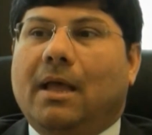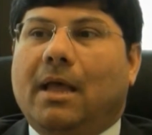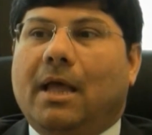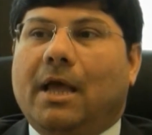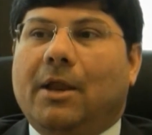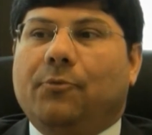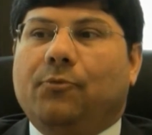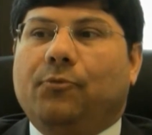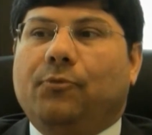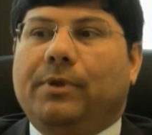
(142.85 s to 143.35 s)

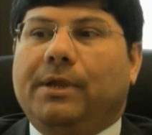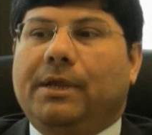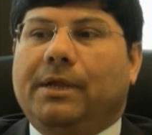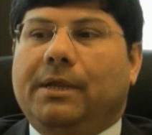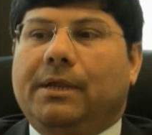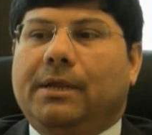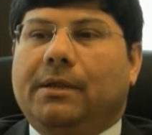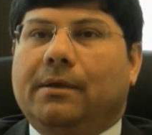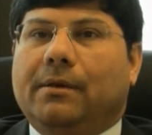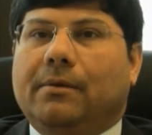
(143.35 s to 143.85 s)
And
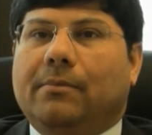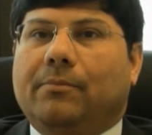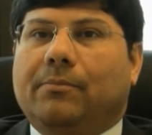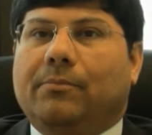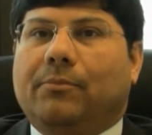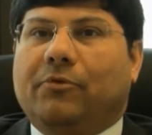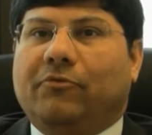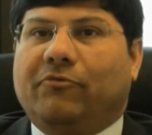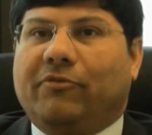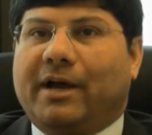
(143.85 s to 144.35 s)
we
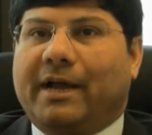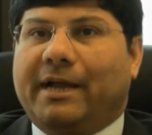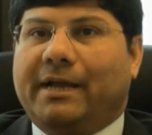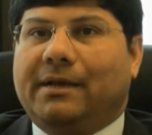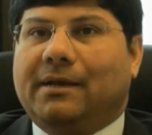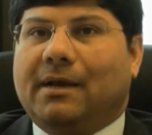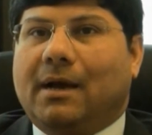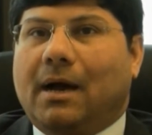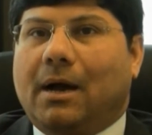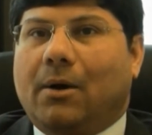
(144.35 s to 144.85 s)

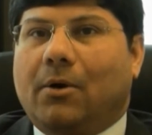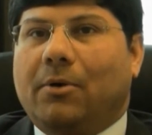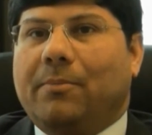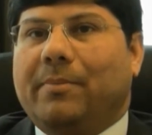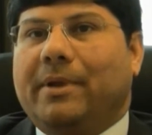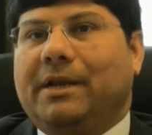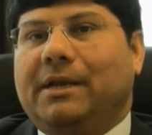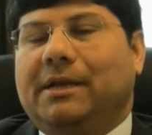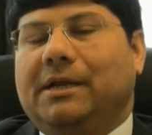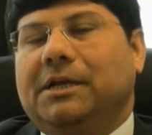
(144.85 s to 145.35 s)
provide our
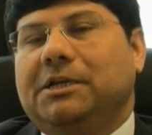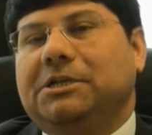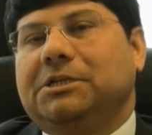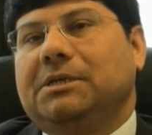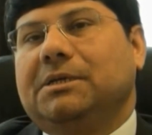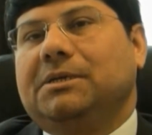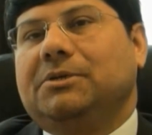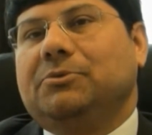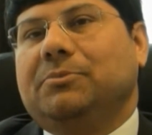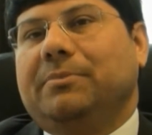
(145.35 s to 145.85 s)

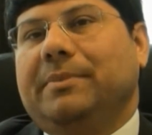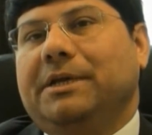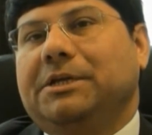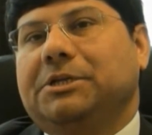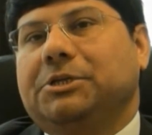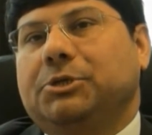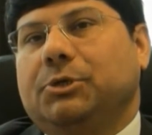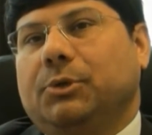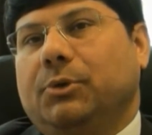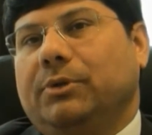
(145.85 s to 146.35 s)
medication to make
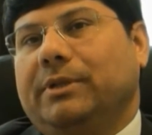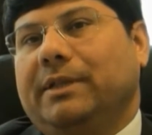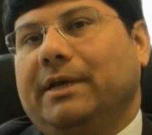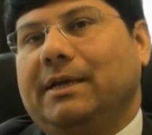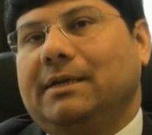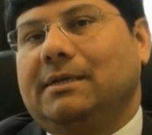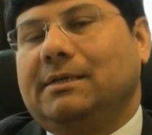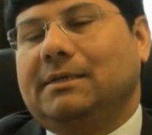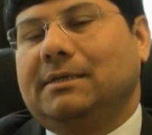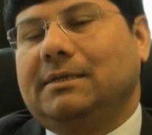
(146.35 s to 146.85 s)
sure that